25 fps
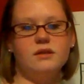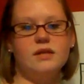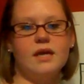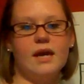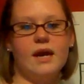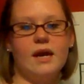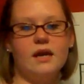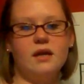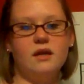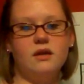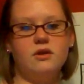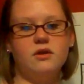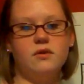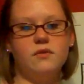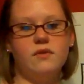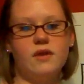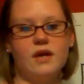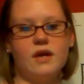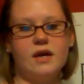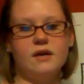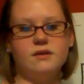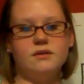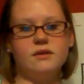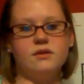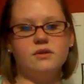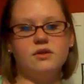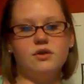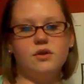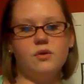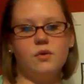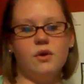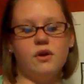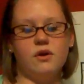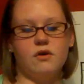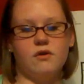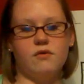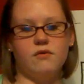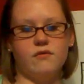to
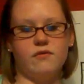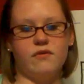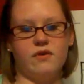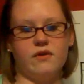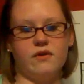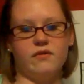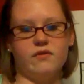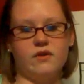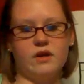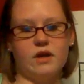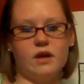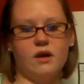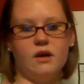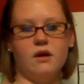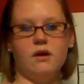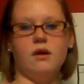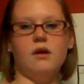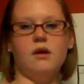$82,250.